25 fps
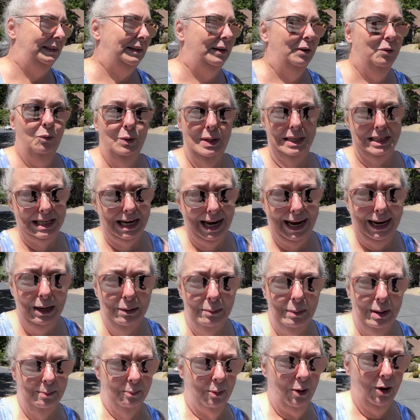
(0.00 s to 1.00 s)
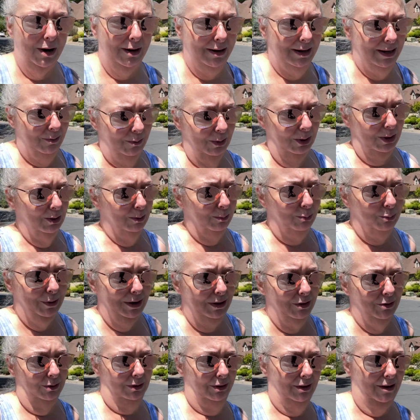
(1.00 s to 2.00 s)
retirement party with your
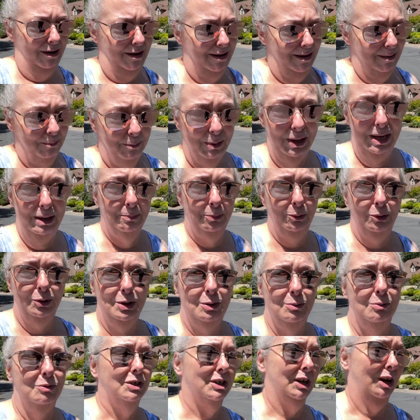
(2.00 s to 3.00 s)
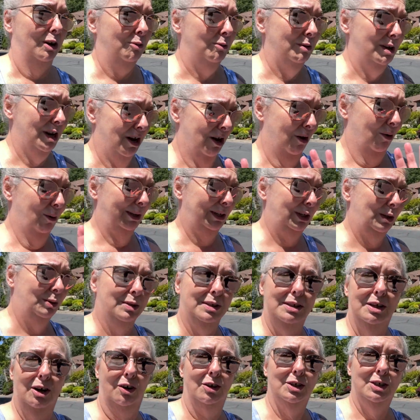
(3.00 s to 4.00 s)
brother-in-law, people you don't know, and you
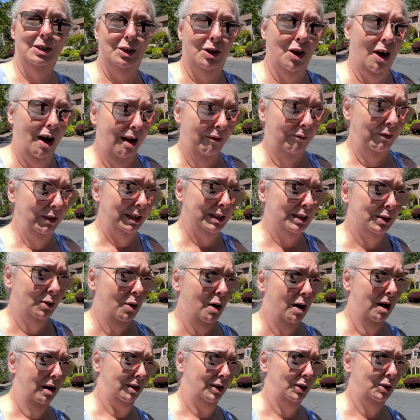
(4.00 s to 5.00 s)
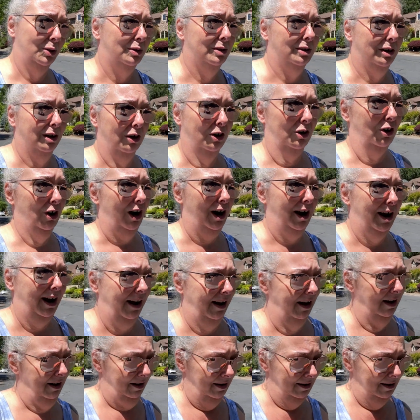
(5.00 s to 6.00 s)
start coughing so hard you start crying,